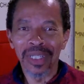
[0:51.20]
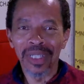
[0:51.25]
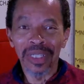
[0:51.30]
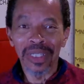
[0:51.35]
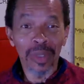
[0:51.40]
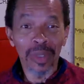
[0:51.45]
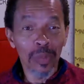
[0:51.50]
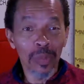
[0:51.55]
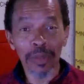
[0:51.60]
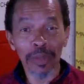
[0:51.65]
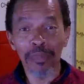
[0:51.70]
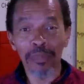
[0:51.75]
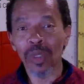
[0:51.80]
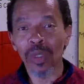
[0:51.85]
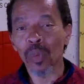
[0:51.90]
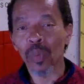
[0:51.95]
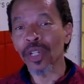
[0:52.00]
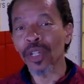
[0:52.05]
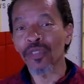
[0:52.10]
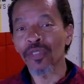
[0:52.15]
Now, we have been
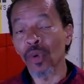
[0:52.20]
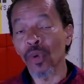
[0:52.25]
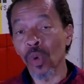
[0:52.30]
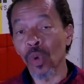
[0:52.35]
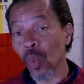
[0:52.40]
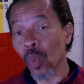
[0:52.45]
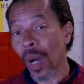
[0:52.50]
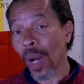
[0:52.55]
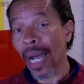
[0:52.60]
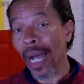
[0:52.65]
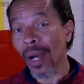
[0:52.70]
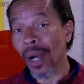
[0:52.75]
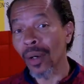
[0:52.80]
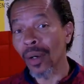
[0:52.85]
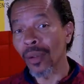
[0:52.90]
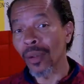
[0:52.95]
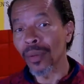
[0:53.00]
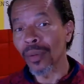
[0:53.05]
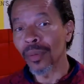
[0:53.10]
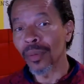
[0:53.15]
away for a
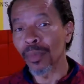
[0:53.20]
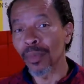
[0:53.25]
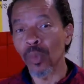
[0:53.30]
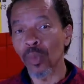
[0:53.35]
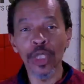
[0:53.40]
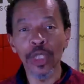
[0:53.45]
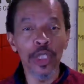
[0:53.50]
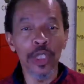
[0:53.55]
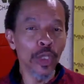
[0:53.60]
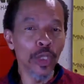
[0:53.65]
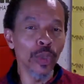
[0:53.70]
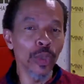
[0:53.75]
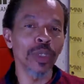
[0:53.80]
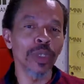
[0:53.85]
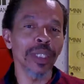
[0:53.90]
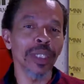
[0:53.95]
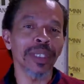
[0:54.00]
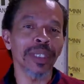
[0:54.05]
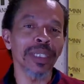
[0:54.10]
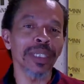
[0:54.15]
while, but we knew
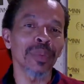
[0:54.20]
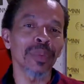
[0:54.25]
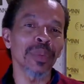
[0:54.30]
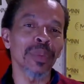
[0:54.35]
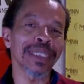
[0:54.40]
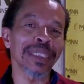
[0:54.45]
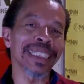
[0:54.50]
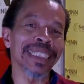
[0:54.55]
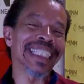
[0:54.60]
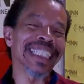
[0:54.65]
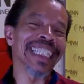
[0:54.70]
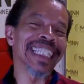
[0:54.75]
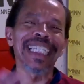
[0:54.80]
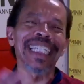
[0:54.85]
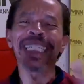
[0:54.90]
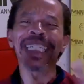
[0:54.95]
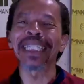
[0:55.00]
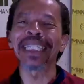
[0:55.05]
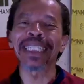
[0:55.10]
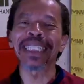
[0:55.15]
that there was an
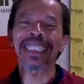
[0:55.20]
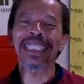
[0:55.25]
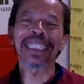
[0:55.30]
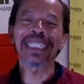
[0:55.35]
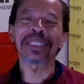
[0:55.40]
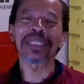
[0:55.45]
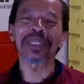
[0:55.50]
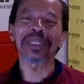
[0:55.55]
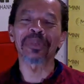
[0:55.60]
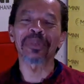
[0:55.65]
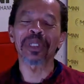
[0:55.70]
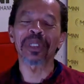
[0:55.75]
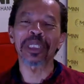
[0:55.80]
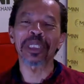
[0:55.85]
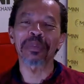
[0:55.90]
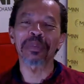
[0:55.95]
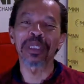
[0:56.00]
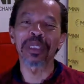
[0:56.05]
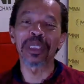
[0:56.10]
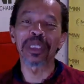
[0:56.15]
endless list of
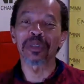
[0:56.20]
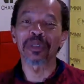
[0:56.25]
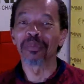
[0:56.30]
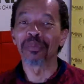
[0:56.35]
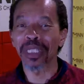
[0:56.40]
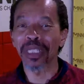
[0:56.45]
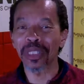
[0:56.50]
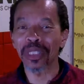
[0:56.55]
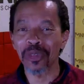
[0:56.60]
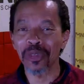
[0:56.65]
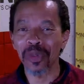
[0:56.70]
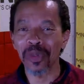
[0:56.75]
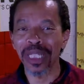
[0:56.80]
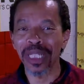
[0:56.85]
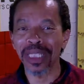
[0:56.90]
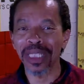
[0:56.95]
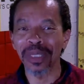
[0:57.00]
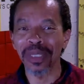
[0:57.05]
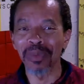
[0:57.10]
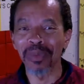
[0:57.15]
recipes for mixed
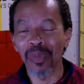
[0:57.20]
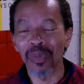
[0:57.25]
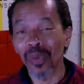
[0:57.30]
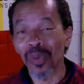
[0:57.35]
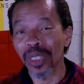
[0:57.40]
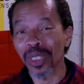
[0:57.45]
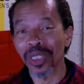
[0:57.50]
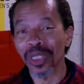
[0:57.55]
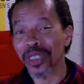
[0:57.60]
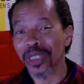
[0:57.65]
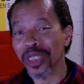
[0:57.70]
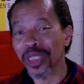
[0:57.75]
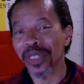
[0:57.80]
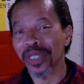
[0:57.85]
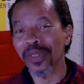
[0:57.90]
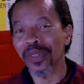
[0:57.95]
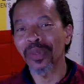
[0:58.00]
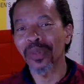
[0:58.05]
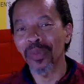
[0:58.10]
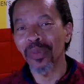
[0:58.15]
drinks, and we wanted to
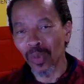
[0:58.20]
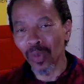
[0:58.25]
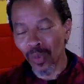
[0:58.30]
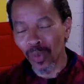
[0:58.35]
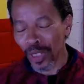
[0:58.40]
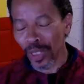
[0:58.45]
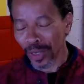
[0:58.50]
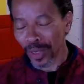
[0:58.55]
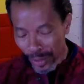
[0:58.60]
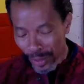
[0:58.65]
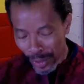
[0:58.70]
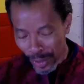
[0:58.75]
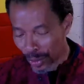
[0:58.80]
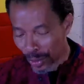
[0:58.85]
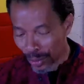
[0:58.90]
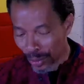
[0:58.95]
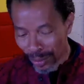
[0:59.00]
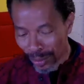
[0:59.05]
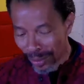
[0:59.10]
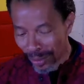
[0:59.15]
share them with you.